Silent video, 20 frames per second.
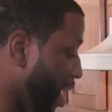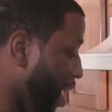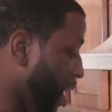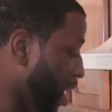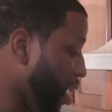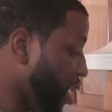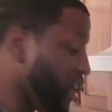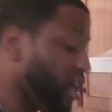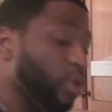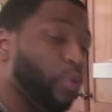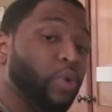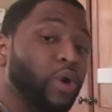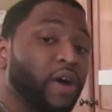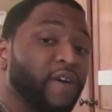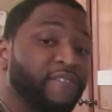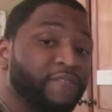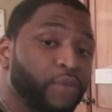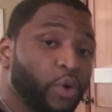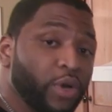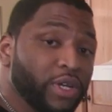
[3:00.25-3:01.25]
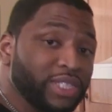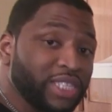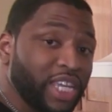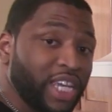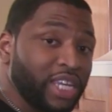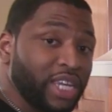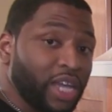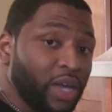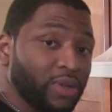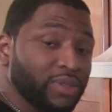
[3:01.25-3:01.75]
And 1
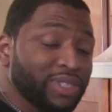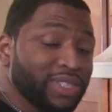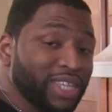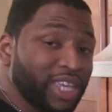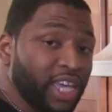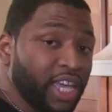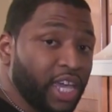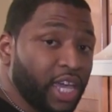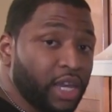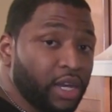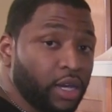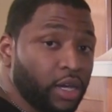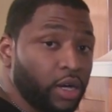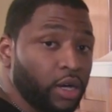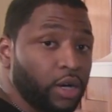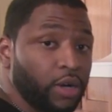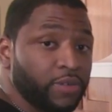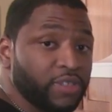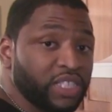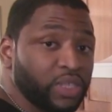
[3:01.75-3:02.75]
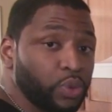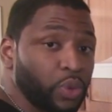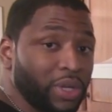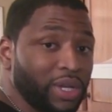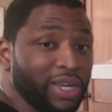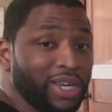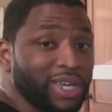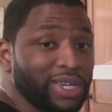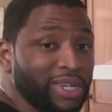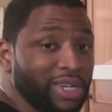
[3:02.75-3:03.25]
14-ounce can of
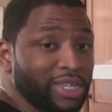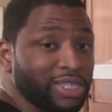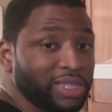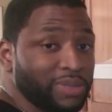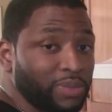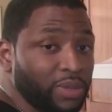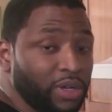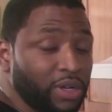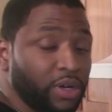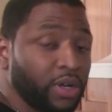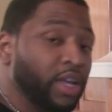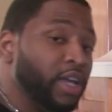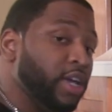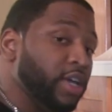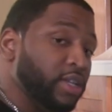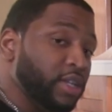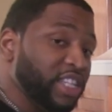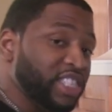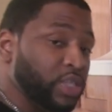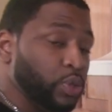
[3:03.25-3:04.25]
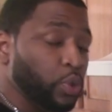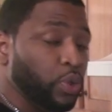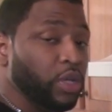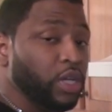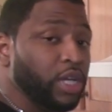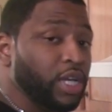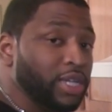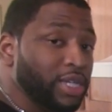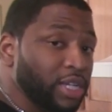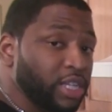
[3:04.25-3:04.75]
sweetened condensed milk. The
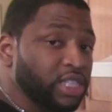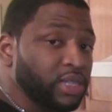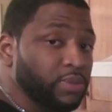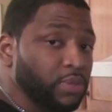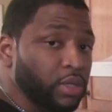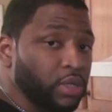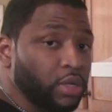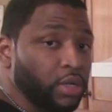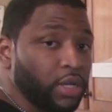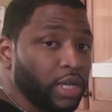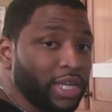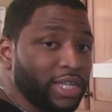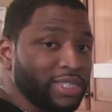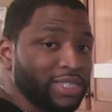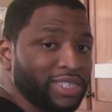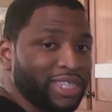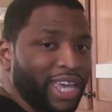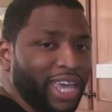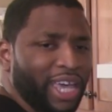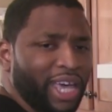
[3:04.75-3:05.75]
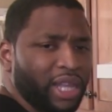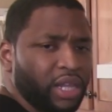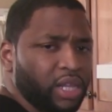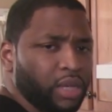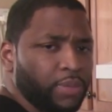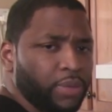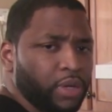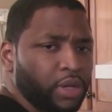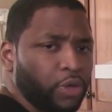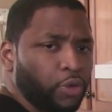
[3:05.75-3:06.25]
sweetened condensed milk just add a
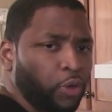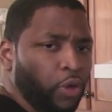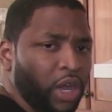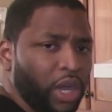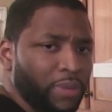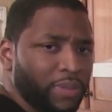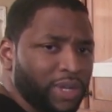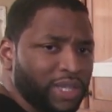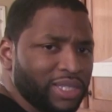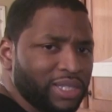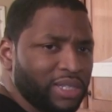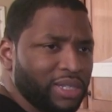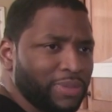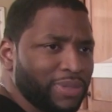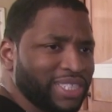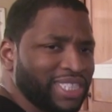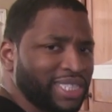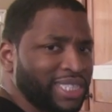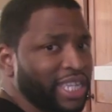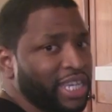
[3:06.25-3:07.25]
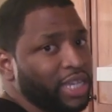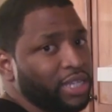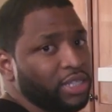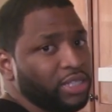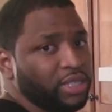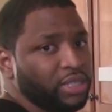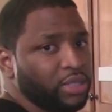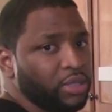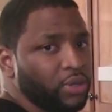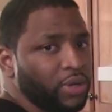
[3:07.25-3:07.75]
little bit of creaminess, a little bit of
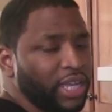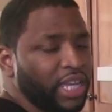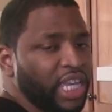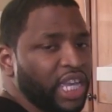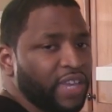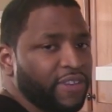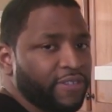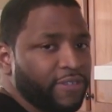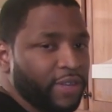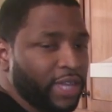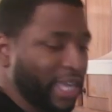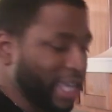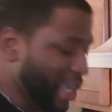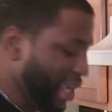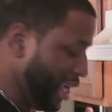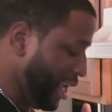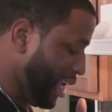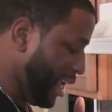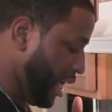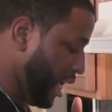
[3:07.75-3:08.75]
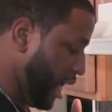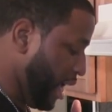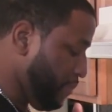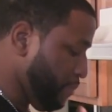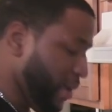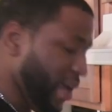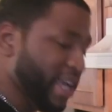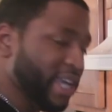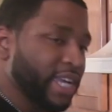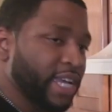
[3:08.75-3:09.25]
stickiness too, and it
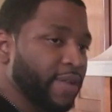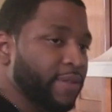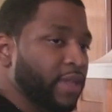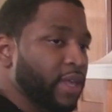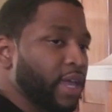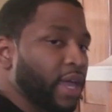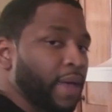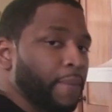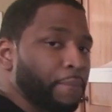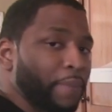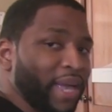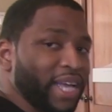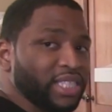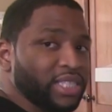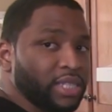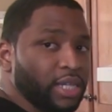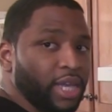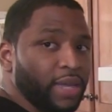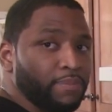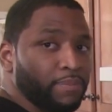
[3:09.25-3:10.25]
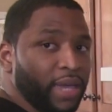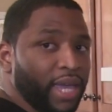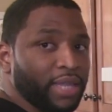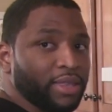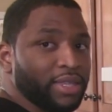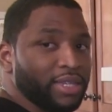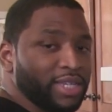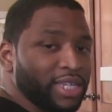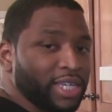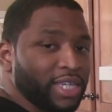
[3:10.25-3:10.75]
make
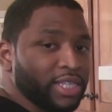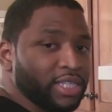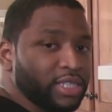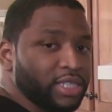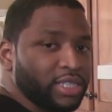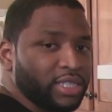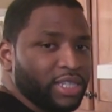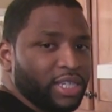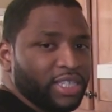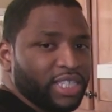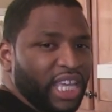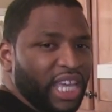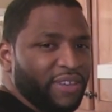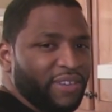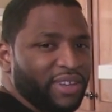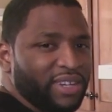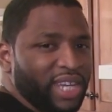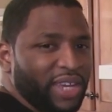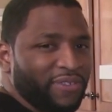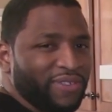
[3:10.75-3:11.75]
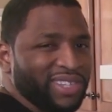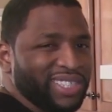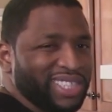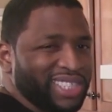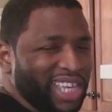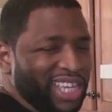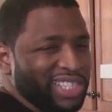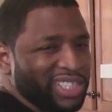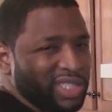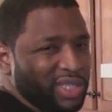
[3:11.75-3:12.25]
the dish just have a different
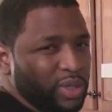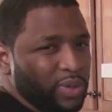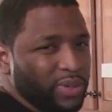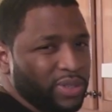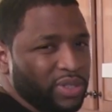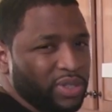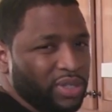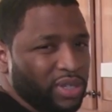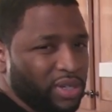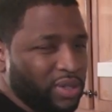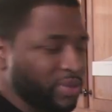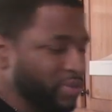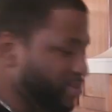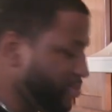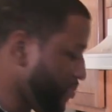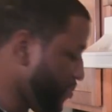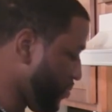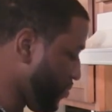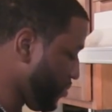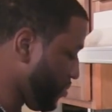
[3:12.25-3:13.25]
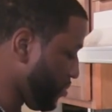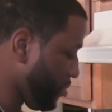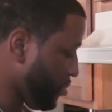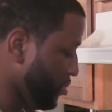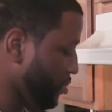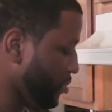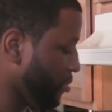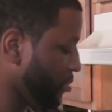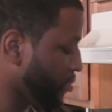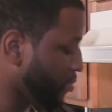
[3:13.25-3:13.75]
taste to it, you know.
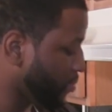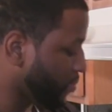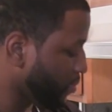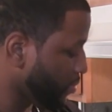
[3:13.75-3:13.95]
Look